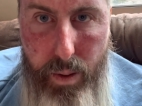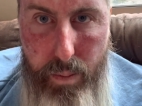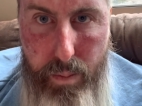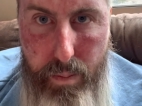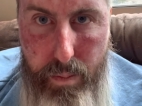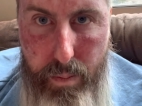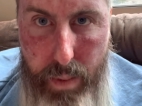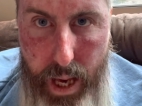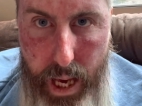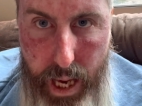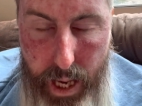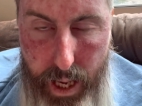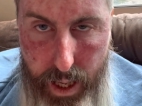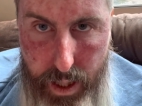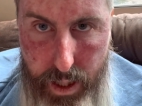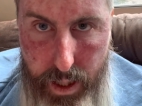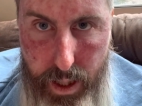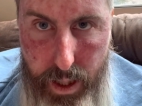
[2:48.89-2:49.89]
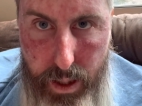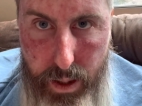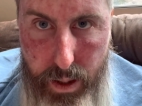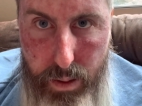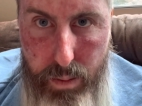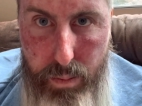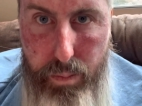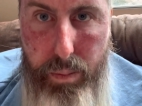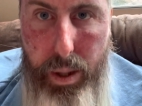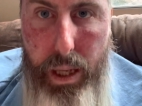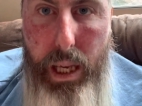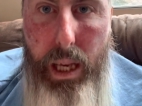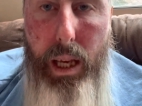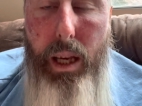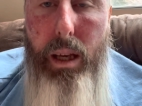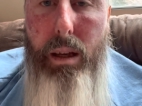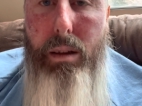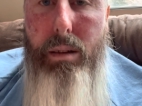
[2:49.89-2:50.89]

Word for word: man be?